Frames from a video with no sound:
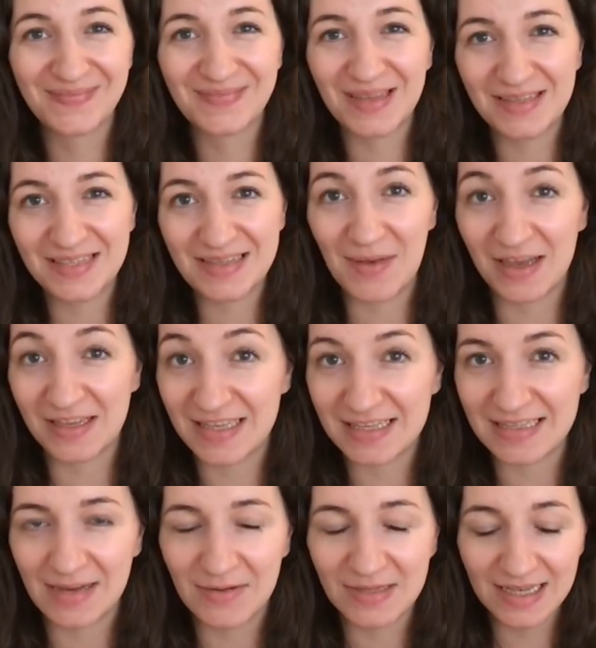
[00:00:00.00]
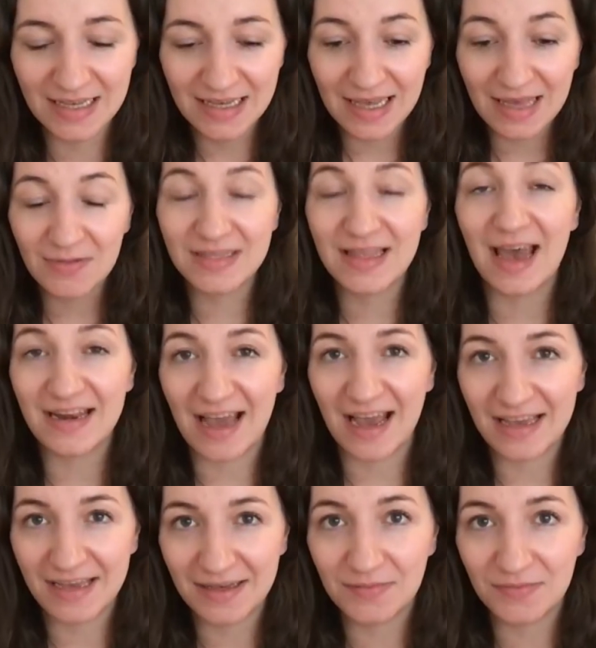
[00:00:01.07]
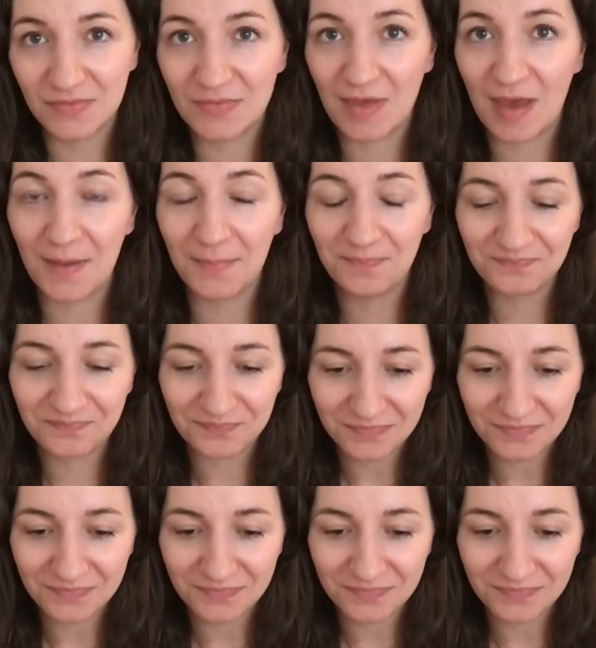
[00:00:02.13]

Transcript: It's about 6 hours. It was that night, yeah.